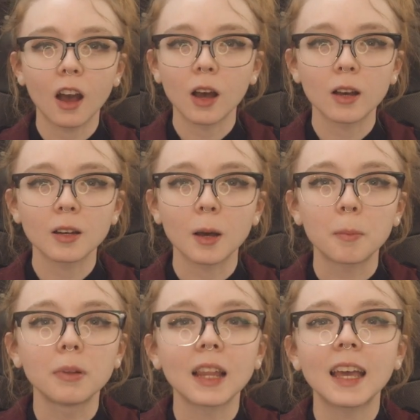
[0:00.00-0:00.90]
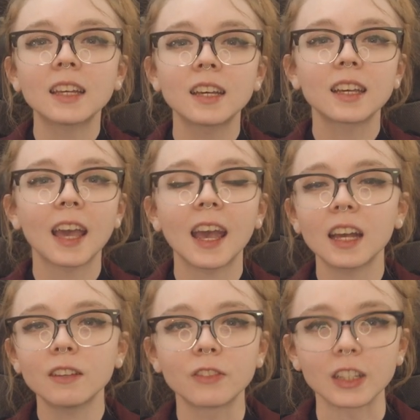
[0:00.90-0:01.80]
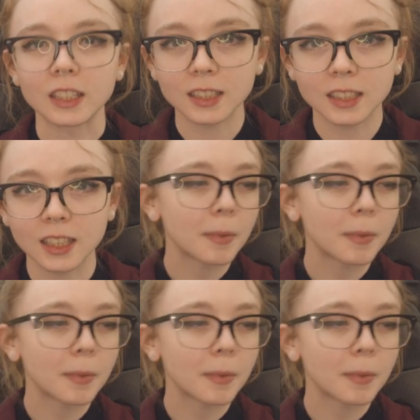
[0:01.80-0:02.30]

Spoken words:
a blank canvas,